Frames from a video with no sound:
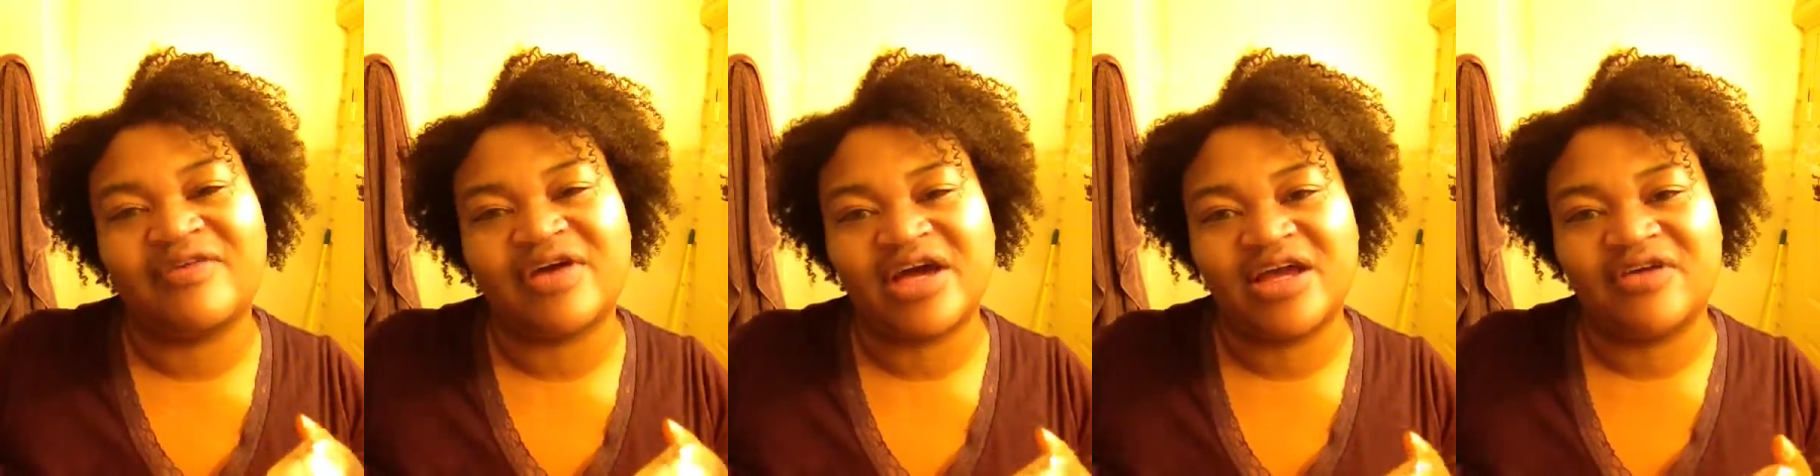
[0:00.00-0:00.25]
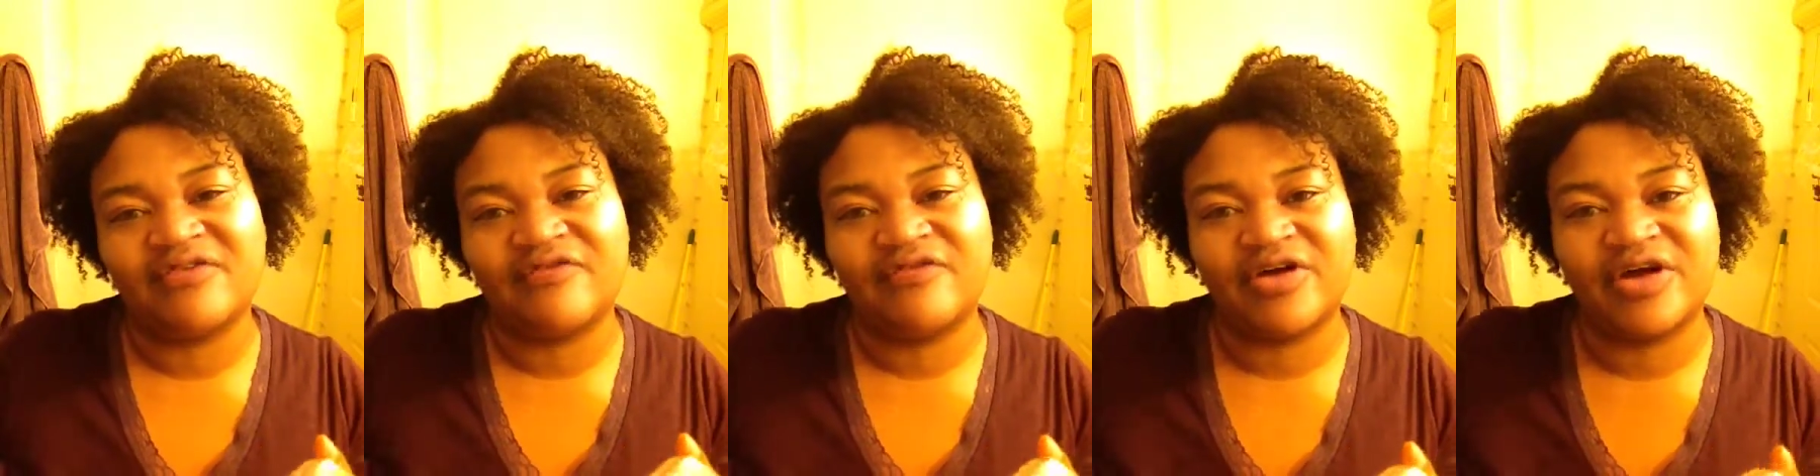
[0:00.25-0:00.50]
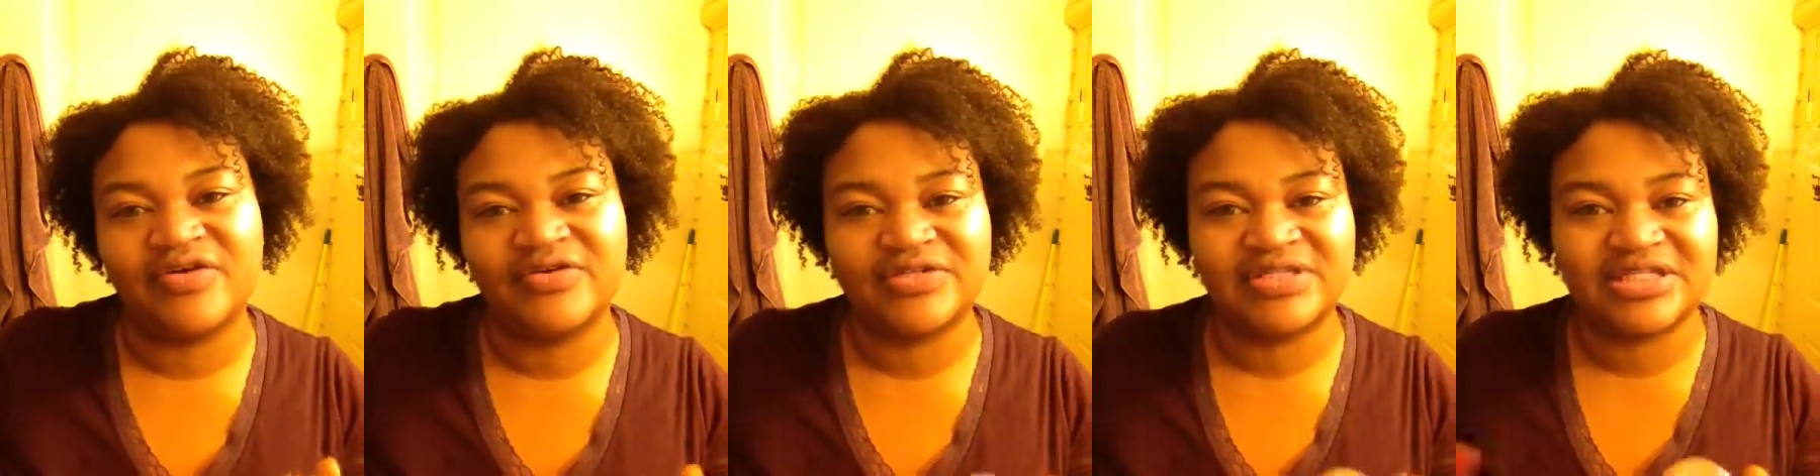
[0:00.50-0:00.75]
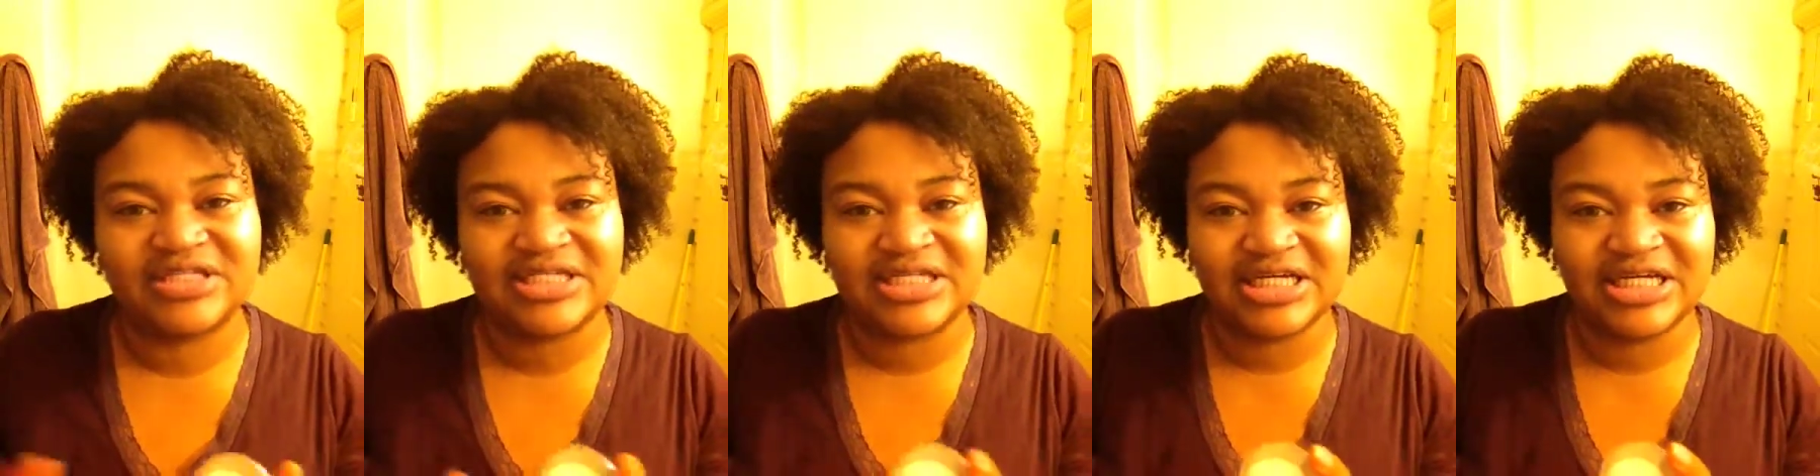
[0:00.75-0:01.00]
added
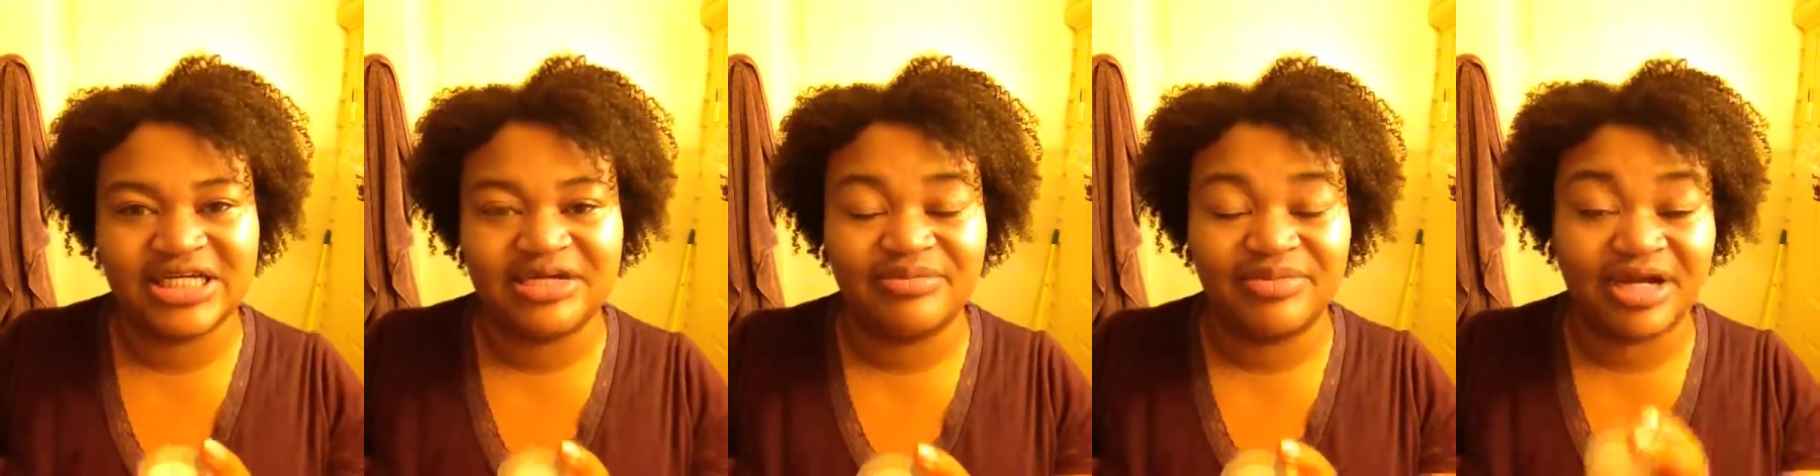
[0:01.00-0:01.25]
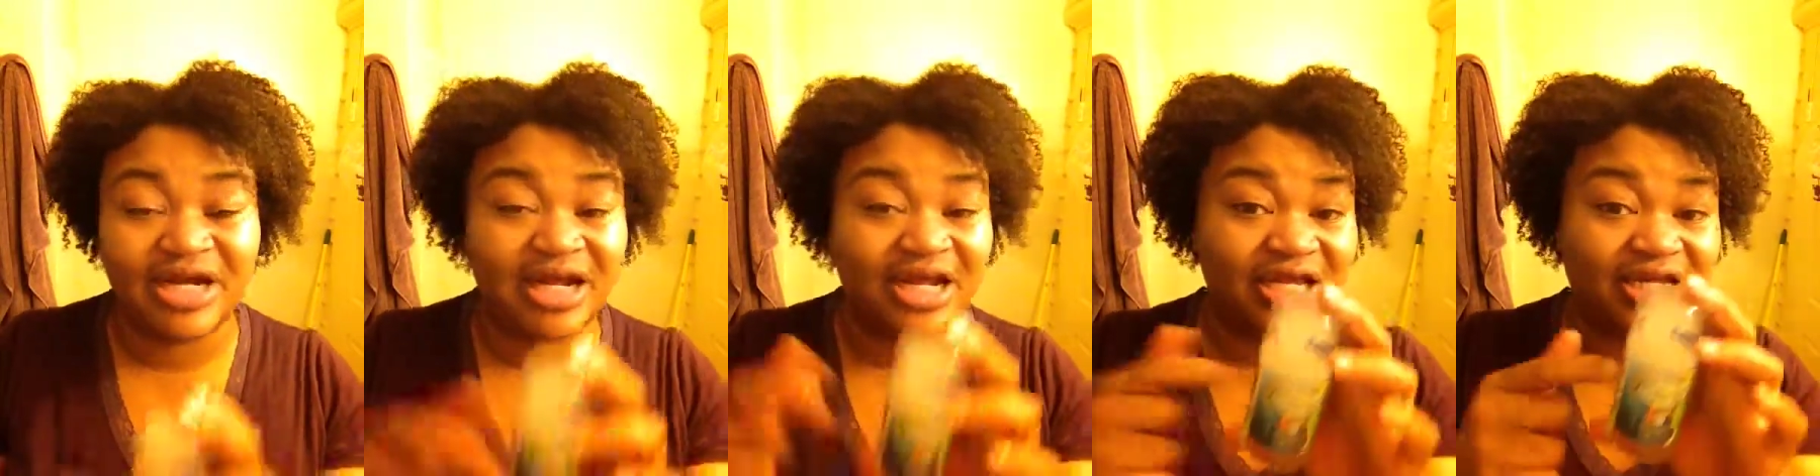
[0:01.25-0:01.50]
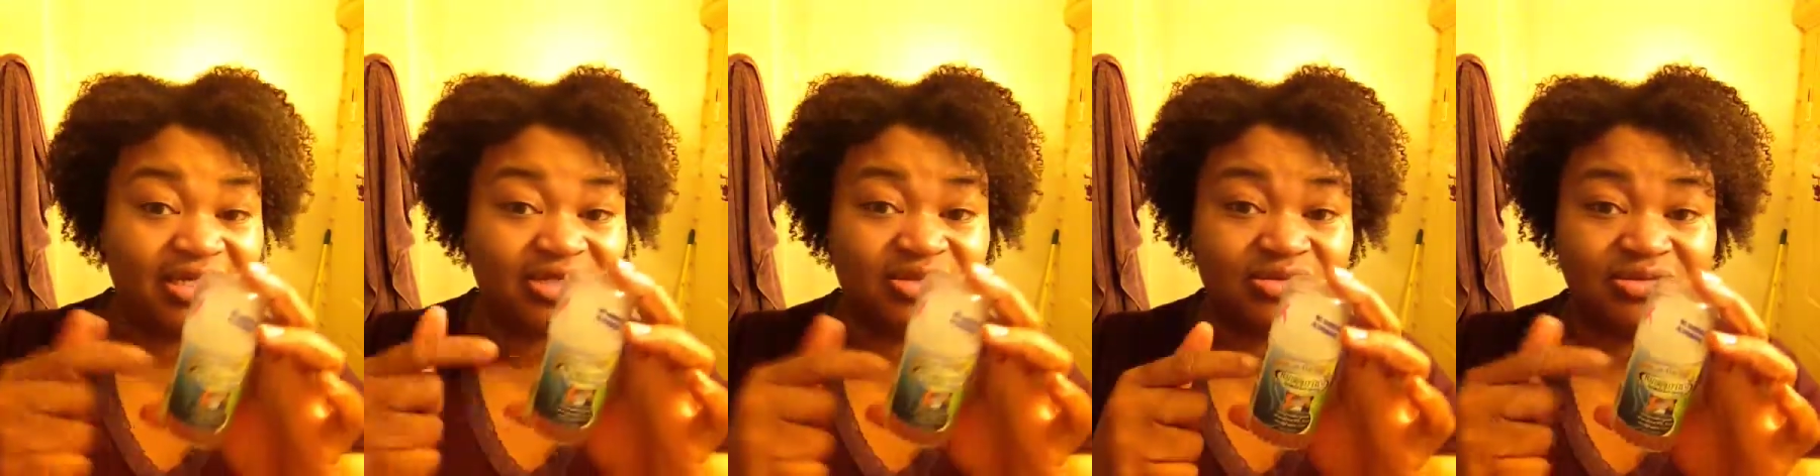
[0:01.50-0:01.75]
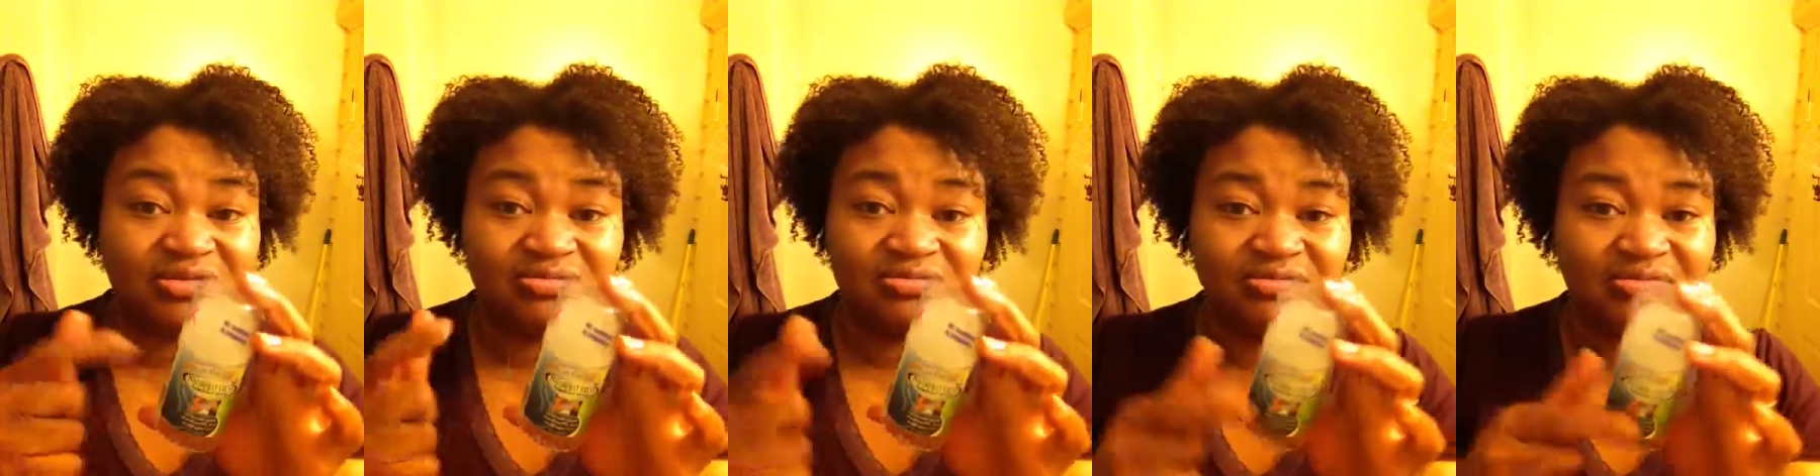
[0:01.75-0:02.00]
fragrances to it, but I like this
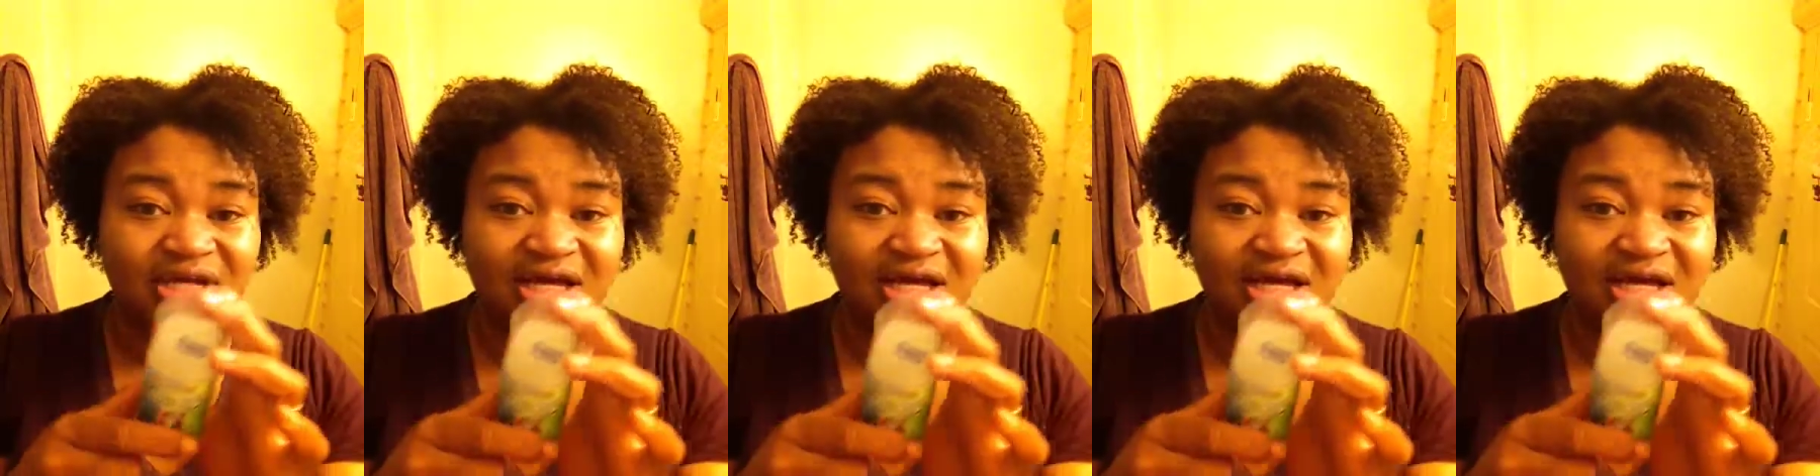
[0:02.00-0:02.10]
one.